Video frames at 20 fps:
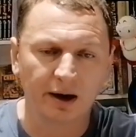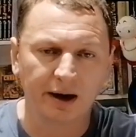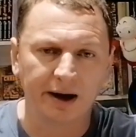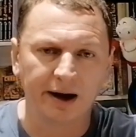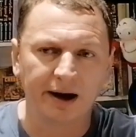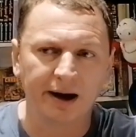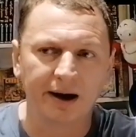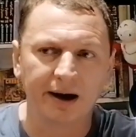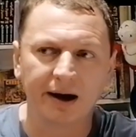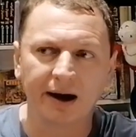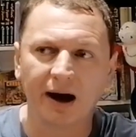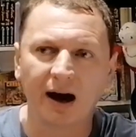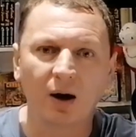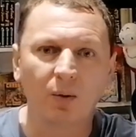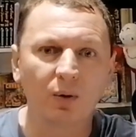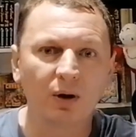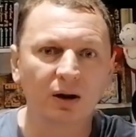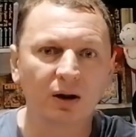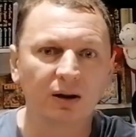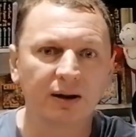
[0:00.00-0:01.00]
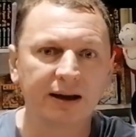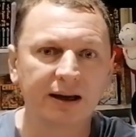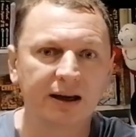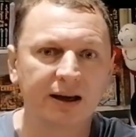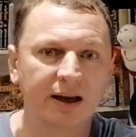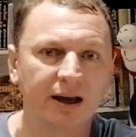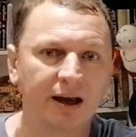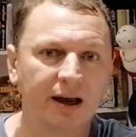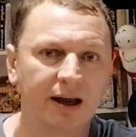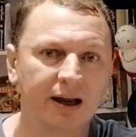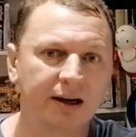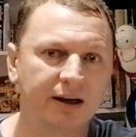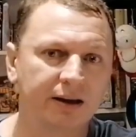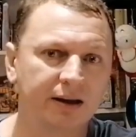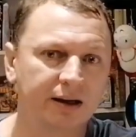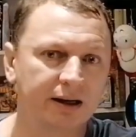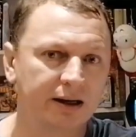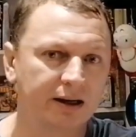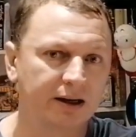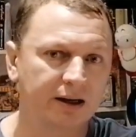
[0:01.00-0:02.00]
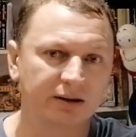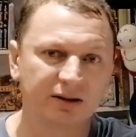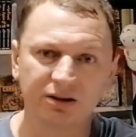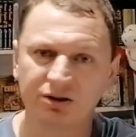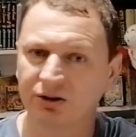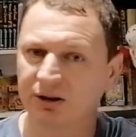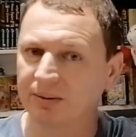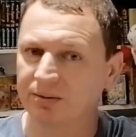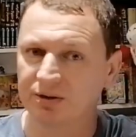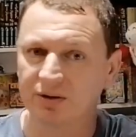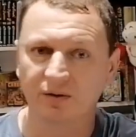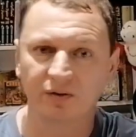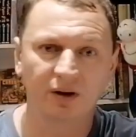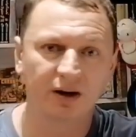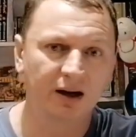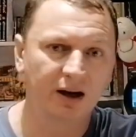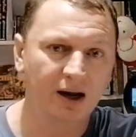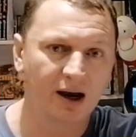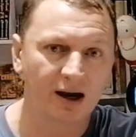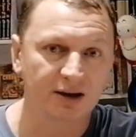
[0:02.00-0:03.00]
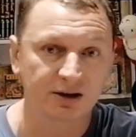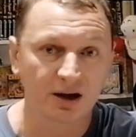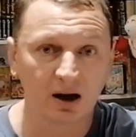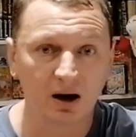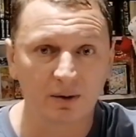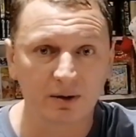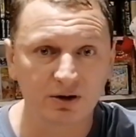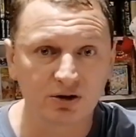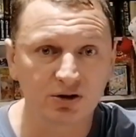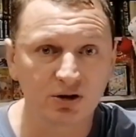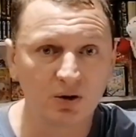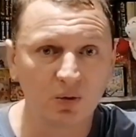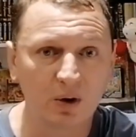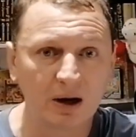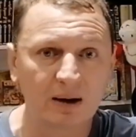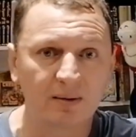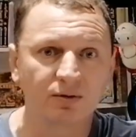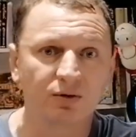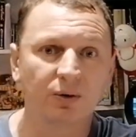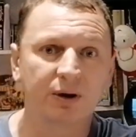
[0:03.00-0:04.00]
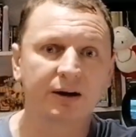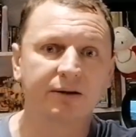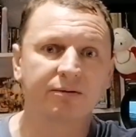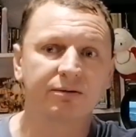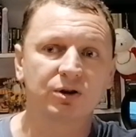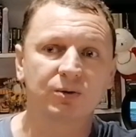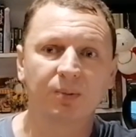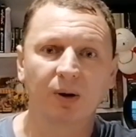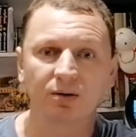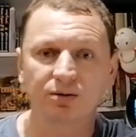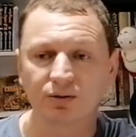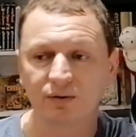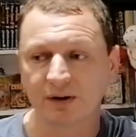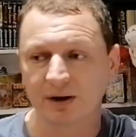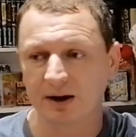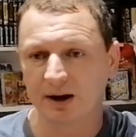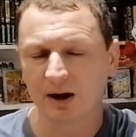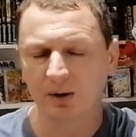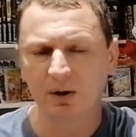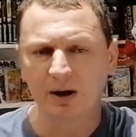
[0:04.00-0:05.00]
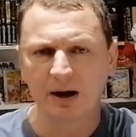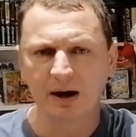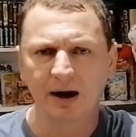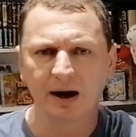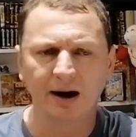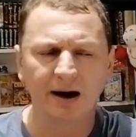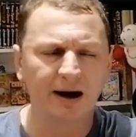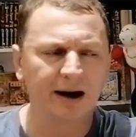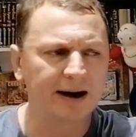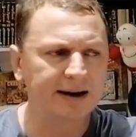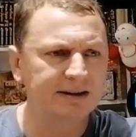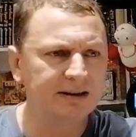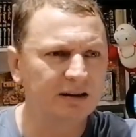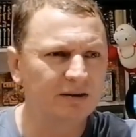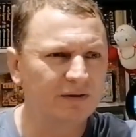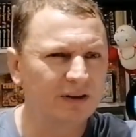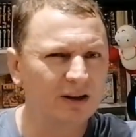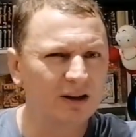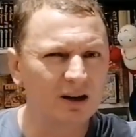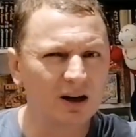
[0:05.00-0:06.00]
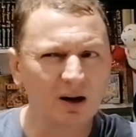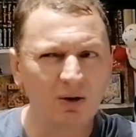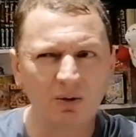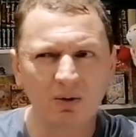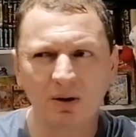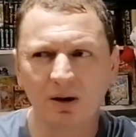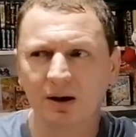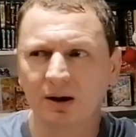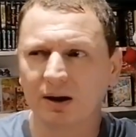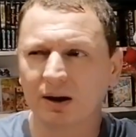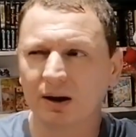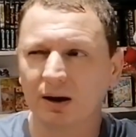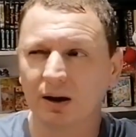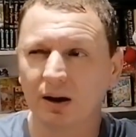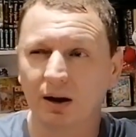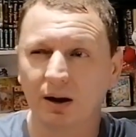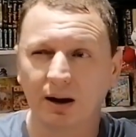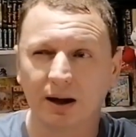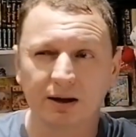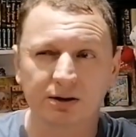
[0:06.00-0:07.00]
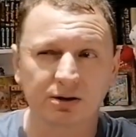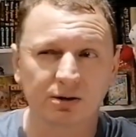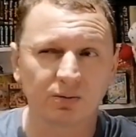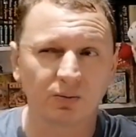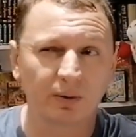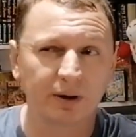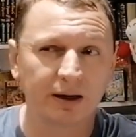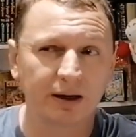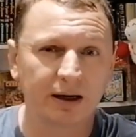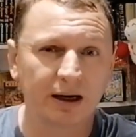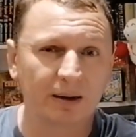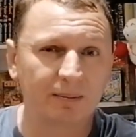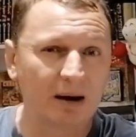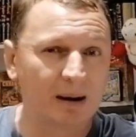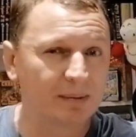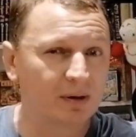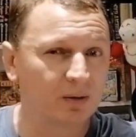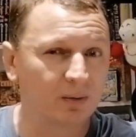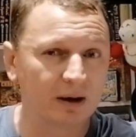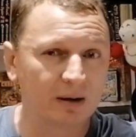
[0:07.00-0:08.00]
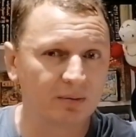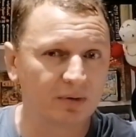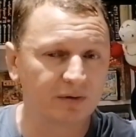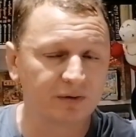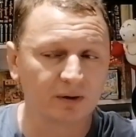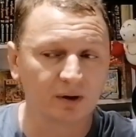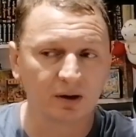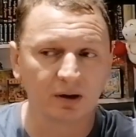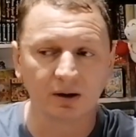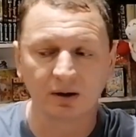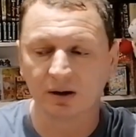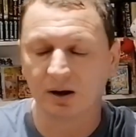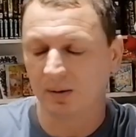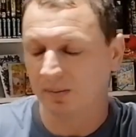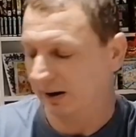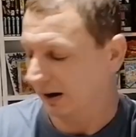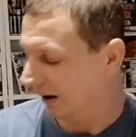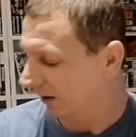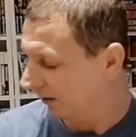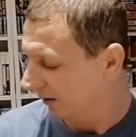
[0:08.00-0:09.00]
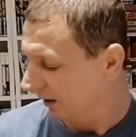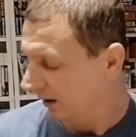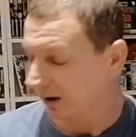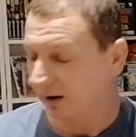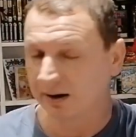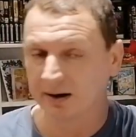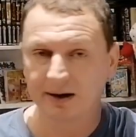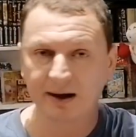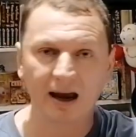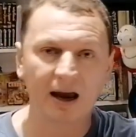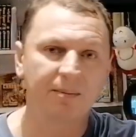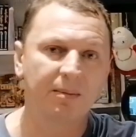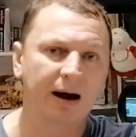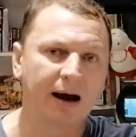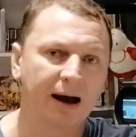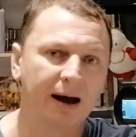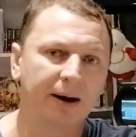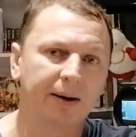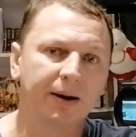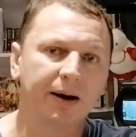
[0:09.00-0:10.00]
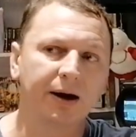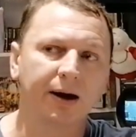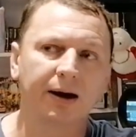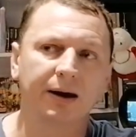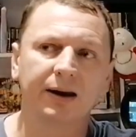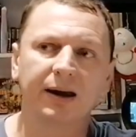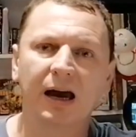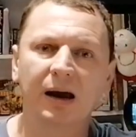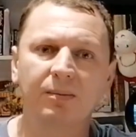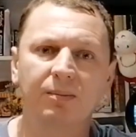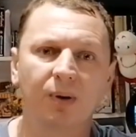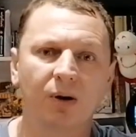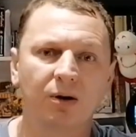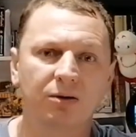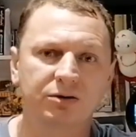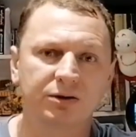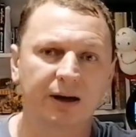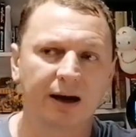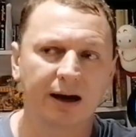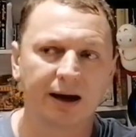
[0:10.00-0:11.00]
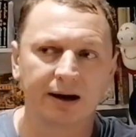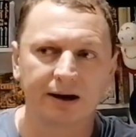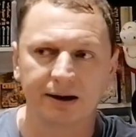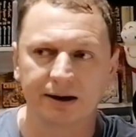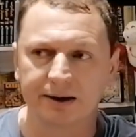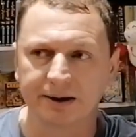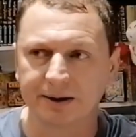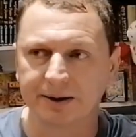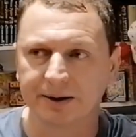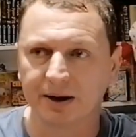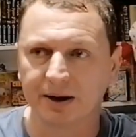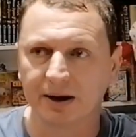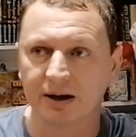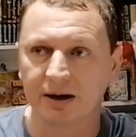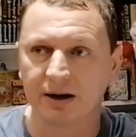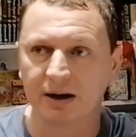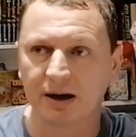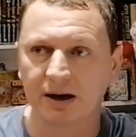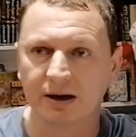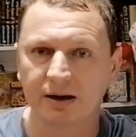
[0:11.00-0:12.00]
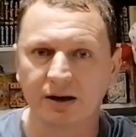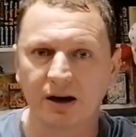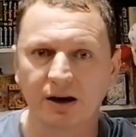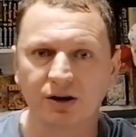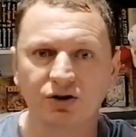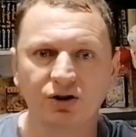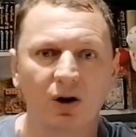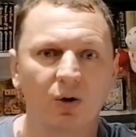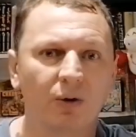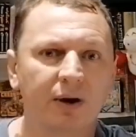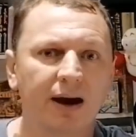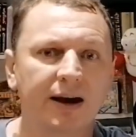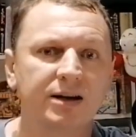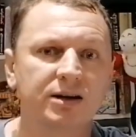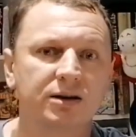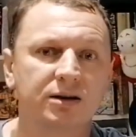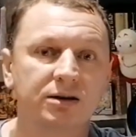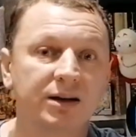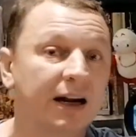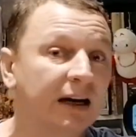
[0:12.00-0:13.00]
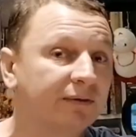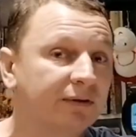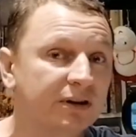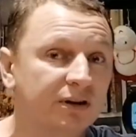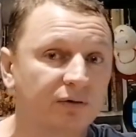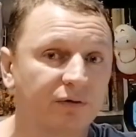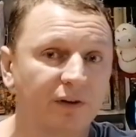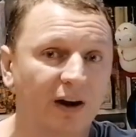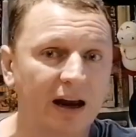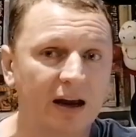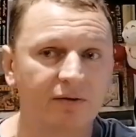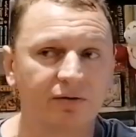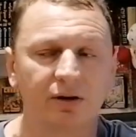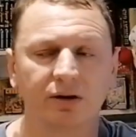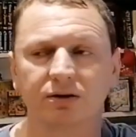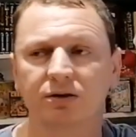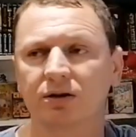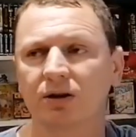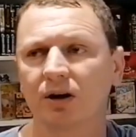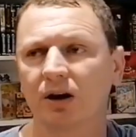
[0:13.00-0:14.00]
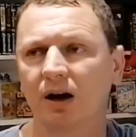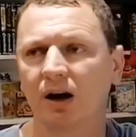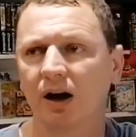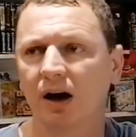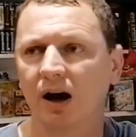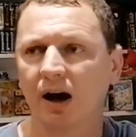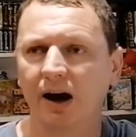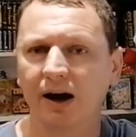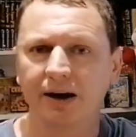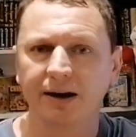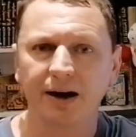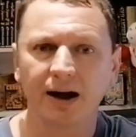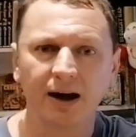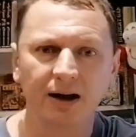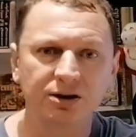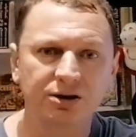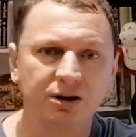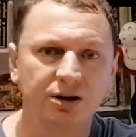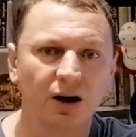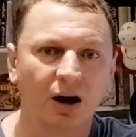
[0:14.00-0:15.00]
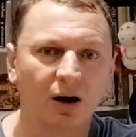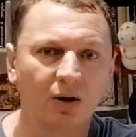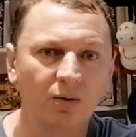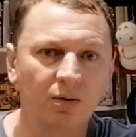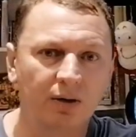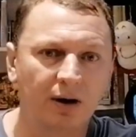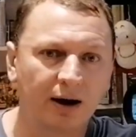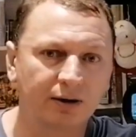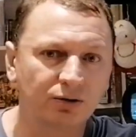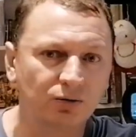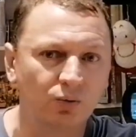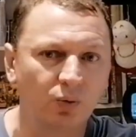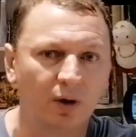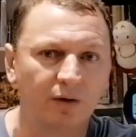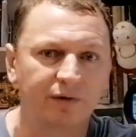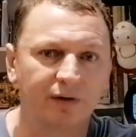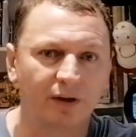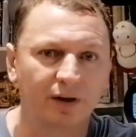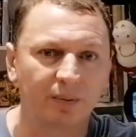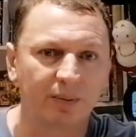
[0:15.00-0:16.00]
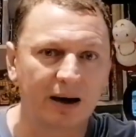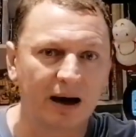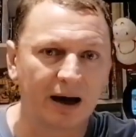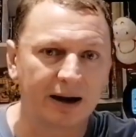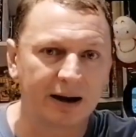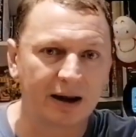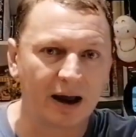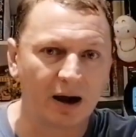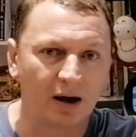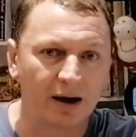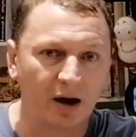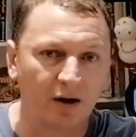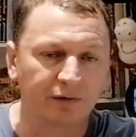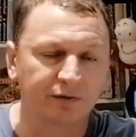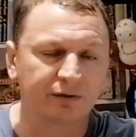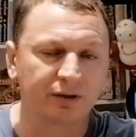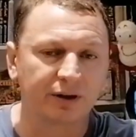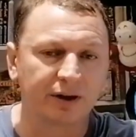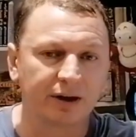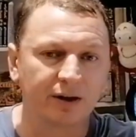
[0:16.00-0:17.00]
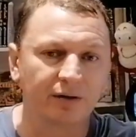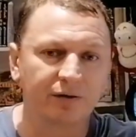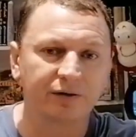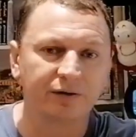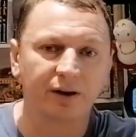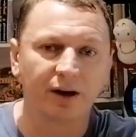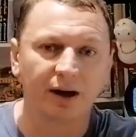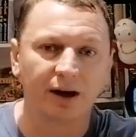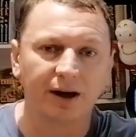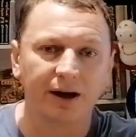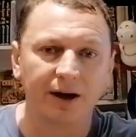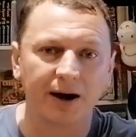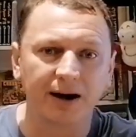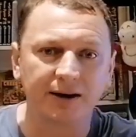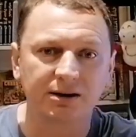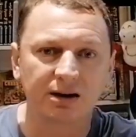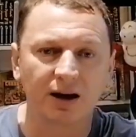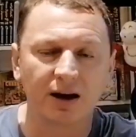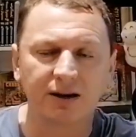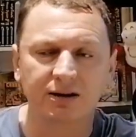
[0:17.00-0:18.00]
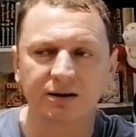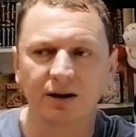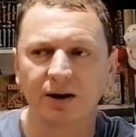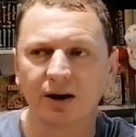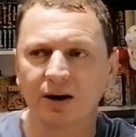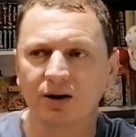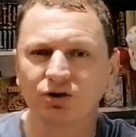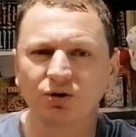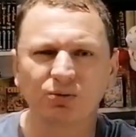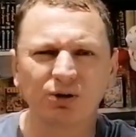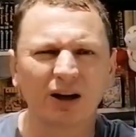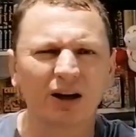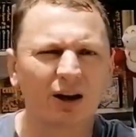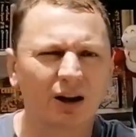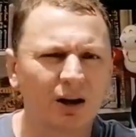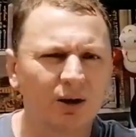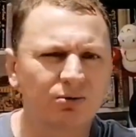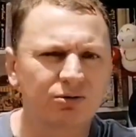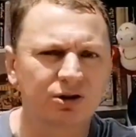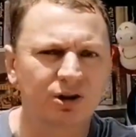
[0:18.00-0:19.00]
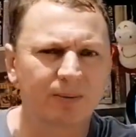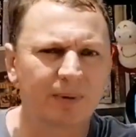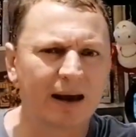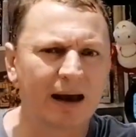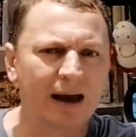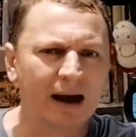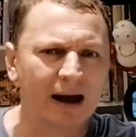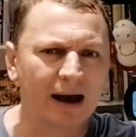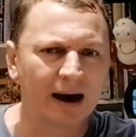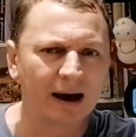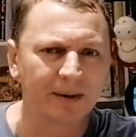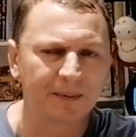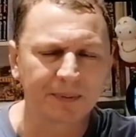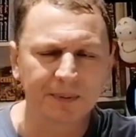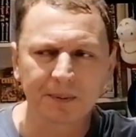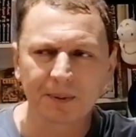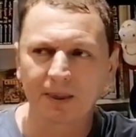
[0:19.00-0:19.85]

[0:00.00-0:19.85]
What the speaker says: I will link it in the description thingy, as I always do when I'm doing a response video. He did a video last week, it might be the week before, about game art, game box art, and he showcased 10 of his favourites. And as you know, I do waffle on about it often enough. It's a subject close to my heart.